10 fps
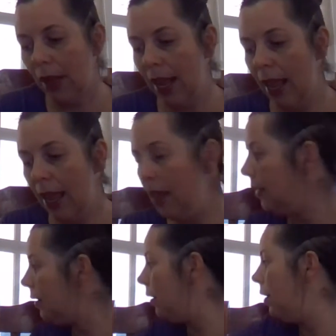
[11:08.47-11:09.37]

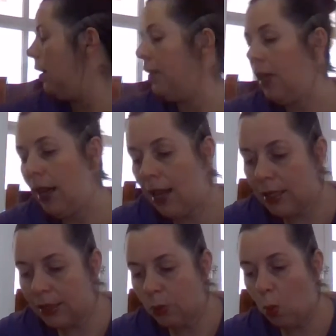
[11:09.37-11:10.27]
And the
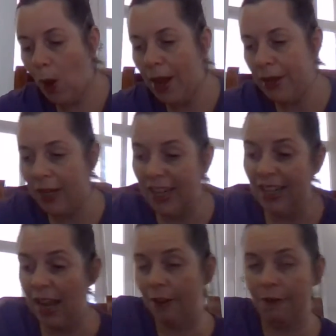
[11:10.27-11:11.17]
last one in
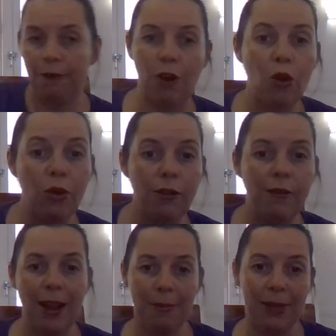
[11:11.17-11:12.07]
our floral
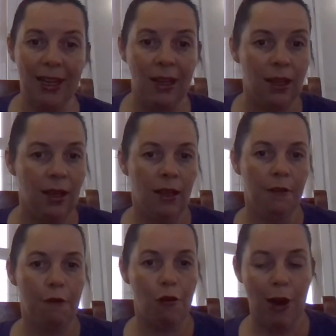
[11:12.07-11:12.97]
family
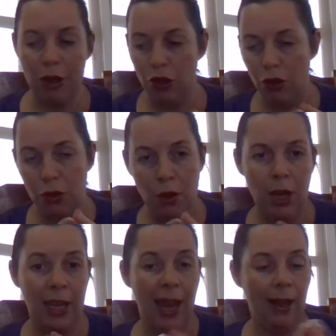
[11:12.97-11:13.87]
for our new
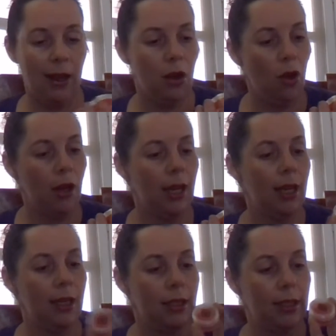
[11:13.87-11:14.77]
catalogue
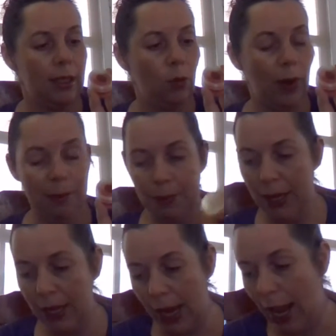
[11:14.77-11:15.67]
is Sweet
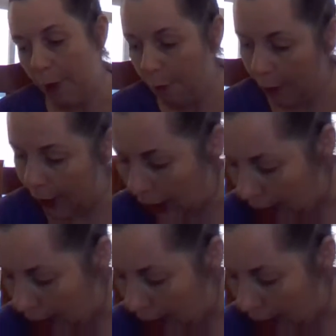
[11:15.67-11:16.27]
Pea and Vanilla,